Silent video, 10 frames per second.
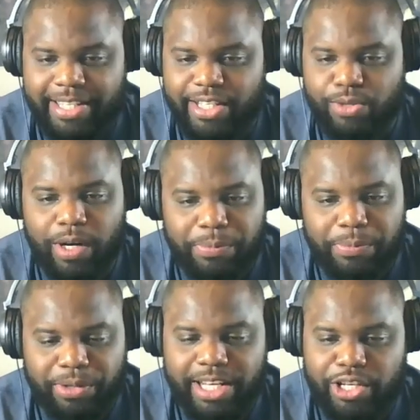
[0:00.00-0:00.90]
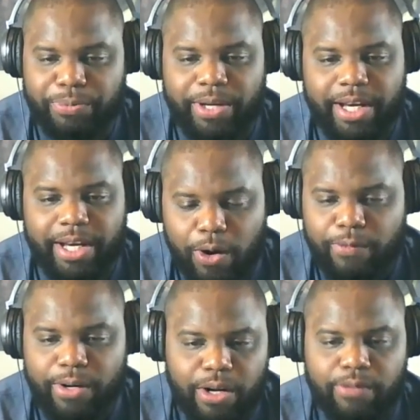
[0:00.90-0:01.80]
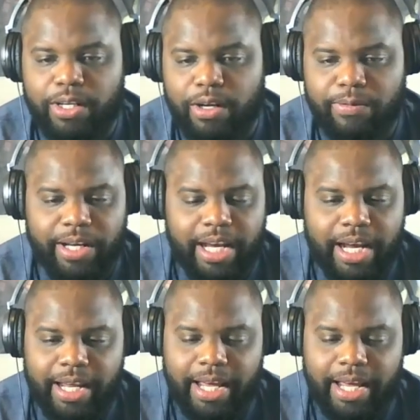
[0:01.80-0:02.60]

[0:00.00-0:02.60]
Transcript: it's just one place. You play it over and over and over again,